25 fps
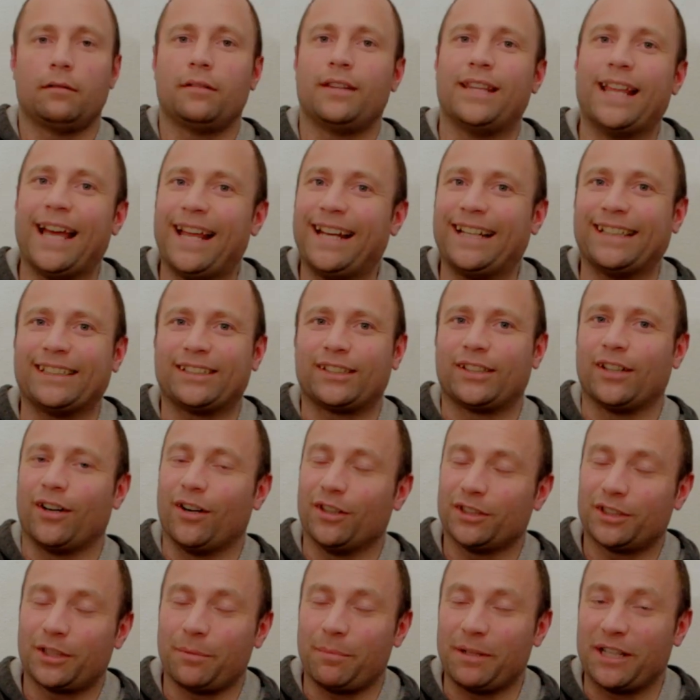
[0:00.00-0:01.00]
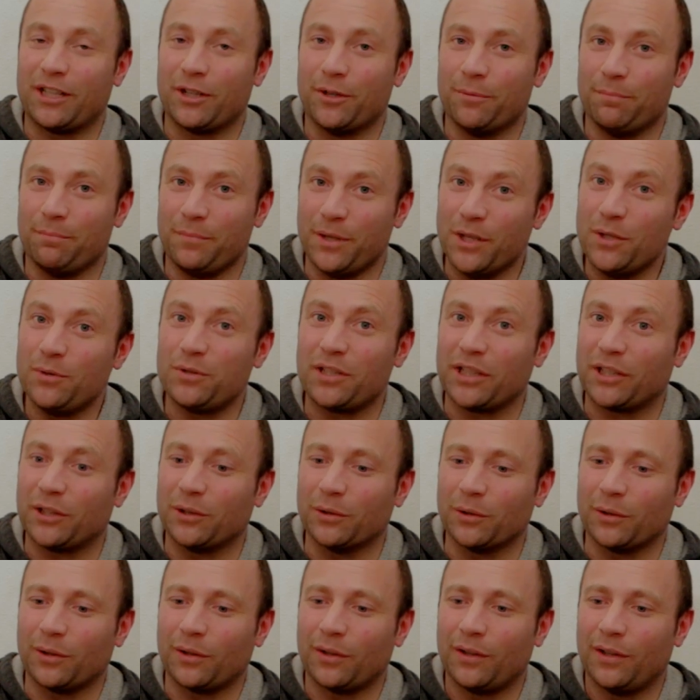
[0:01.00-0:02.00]
Then it starts to become
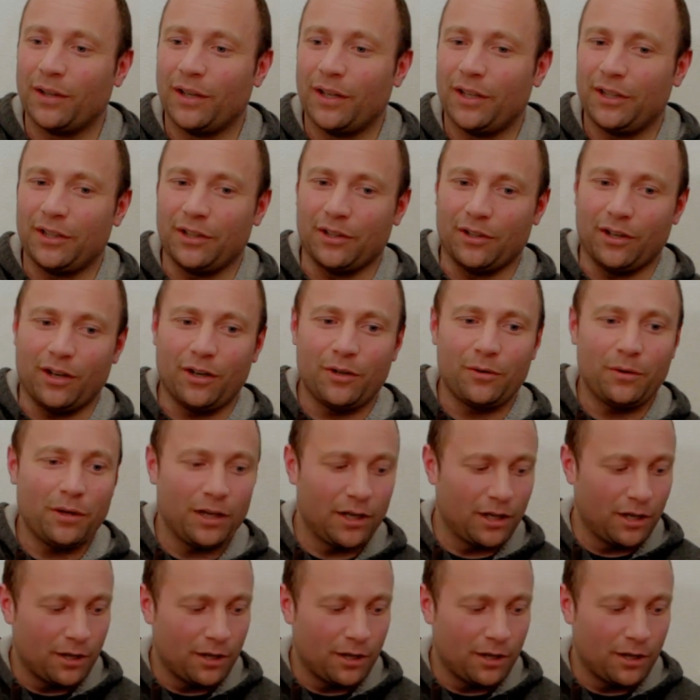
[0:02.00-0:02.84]
musical, you know.